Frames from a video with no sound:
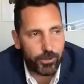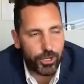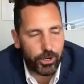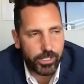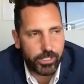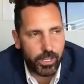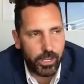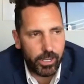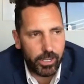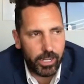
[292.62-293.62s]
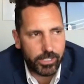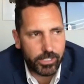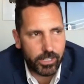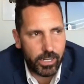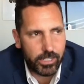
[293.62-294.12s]
sure. It's
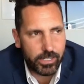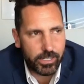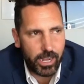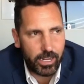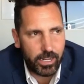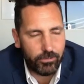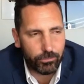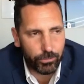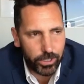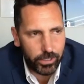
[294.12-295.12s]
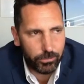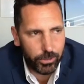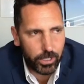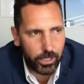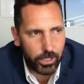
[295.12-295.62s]
a really,
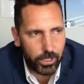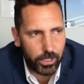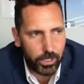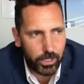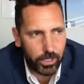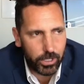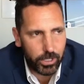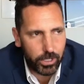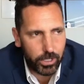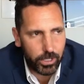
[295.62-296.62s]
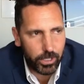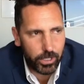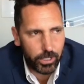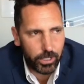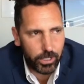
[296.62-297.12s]
really important part of it. And
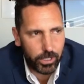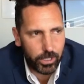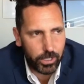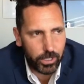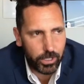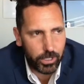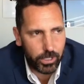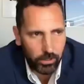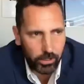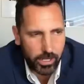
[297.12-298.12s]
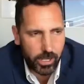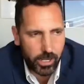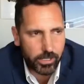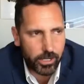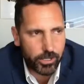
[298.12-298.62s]
again, I think it's our fault
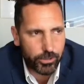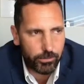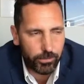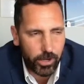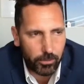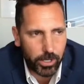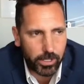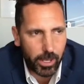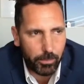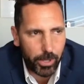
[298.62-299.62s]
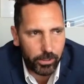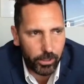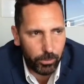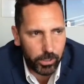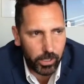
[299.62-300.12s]
as an industry for not ringing that bell a
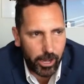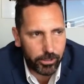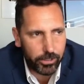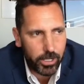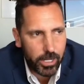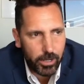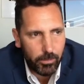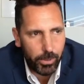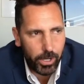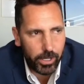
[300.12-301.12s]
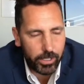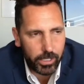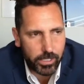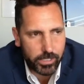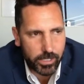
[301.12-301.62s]
little bit louder. But
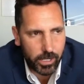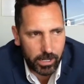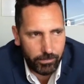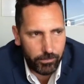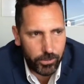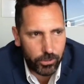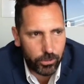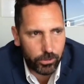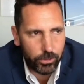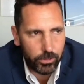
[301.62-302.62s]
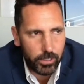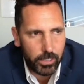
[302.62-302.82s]
it's if you Google